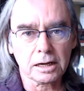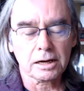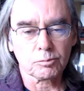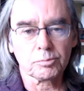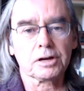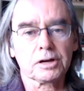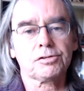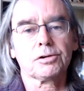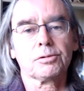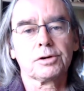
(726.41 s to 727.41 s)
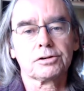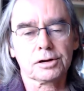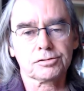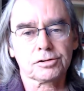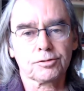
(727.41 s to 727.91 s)
And we'll make sure we
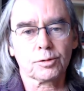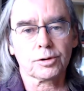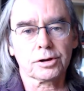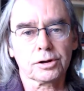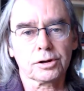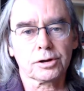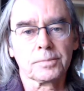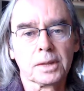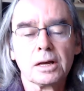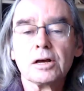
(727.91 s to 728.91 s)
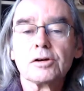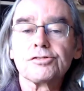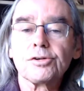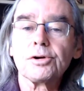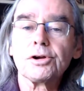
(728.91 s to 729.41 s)
address it for you.
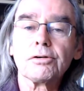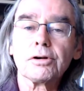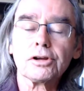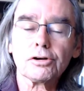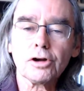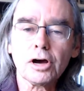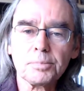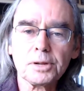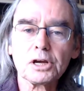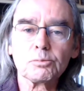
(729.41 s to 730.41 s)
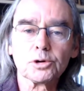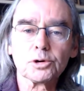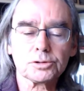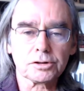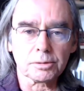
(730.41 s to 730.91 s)
So you're not being
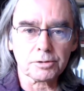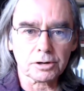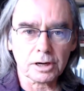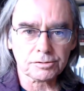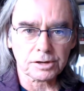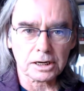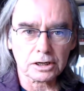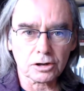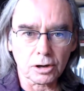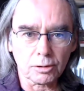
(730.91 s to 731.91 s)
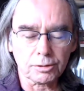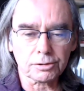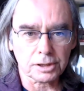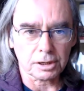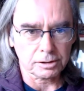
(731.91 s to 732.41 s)
rude to them. You're not saying no. You're
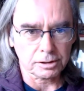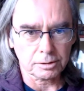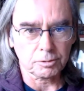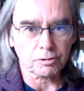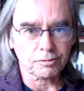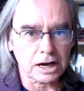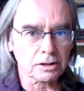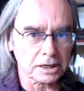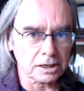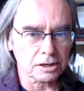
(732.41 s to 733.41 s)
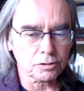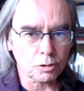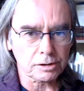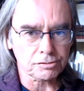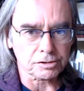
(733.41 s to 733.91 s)
telling them, you're validating your
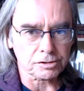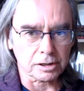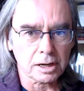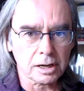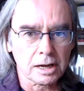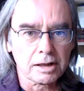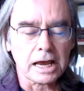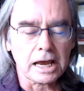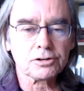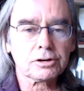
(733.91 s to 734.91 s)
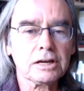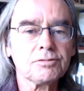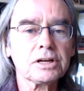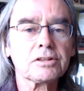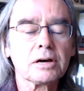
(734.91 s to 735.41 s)
question, and you're
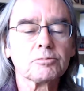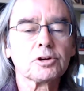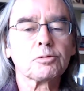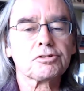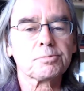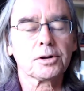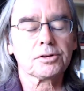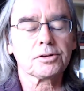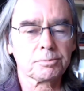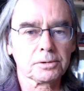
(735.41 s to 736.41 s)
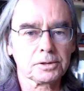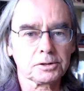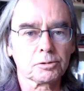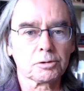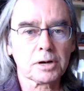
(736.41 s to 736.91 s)
giving them the responsibility
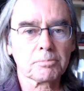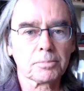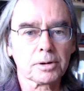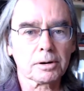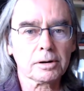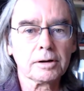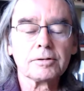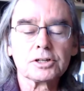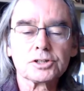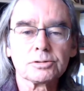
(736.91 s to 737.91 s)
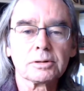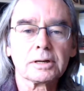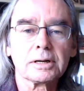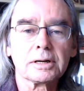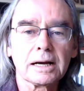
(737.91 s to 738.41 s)
to remember to
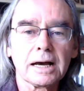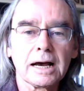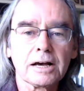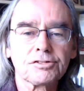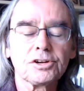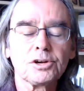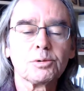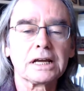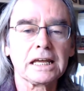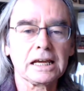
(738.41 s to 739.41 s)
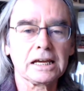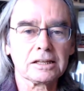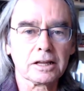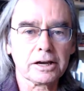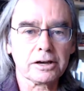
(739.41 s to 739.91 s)
ask you again
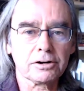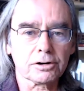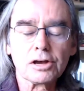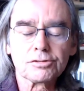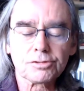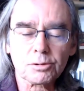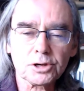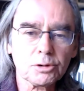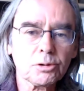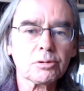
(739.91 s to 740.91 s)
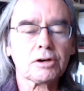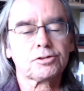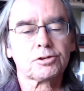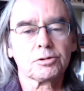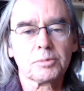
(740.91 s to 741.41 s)
later. So you don't have to
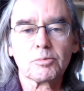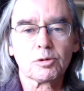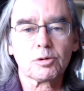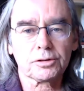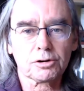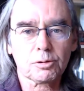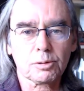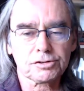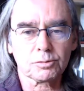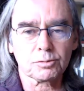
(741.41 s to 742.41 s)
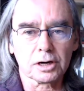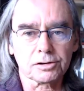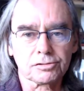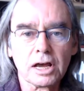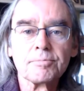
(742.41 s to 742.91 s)
remember what their question
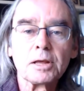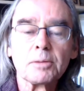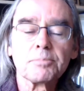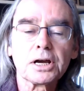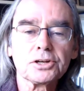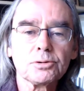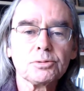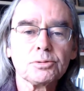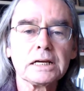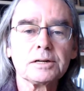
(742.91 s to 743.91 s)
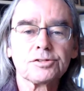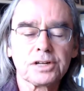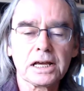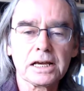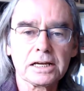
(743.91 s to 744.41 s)
was, but you need to
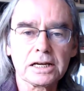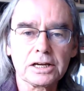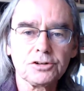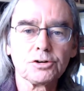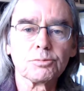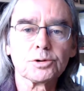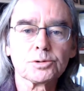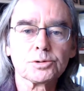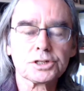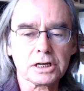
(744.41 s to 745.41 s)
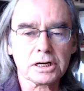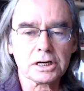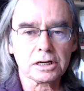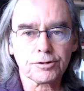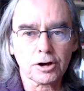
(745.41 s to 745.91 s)
stay in your routine
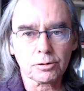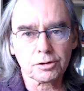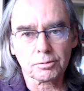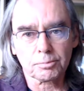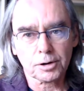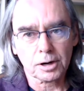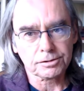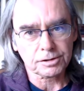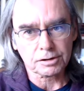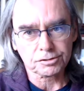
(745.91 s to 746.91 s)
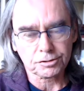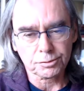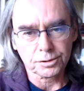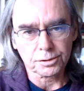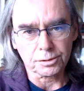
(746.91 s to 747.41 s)
and follow your process
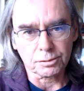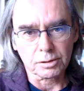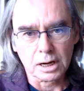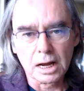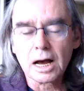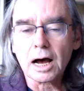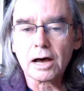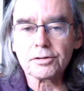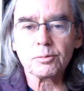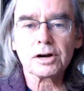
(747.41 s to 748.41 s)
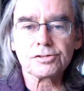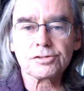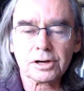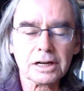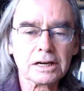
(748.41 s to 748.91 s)
through. Otherwise,
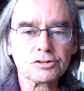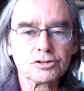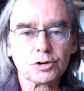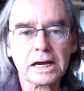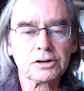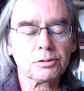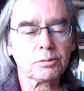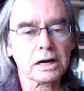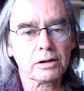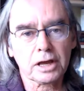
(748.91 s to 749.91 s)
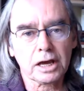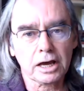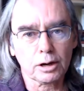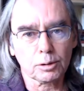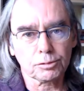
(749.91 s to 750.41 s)
you're going to get dragged around the
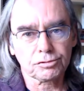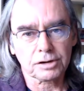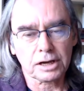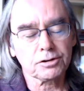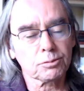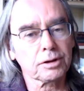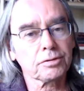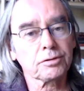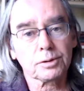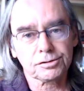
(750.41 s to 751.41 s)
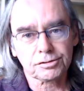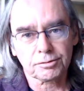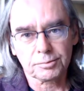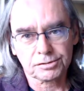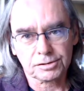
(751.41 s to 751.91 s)
house and you run the risk of
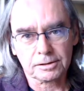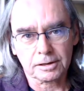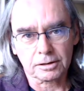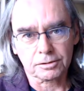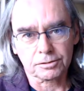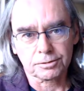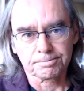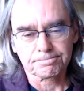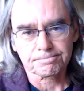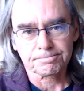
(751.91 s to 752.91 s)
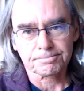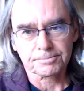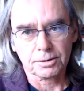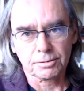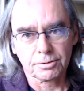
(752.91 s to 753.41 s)
missing
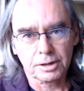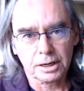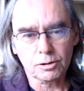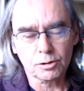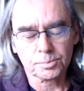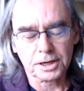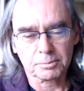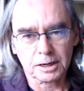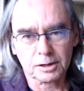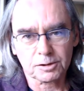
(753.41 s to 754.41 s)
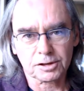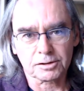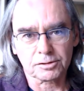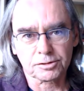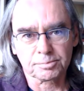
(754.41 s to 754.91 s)
things. Okay, hope that makes
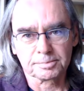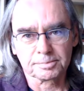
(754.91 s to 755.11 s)
sense.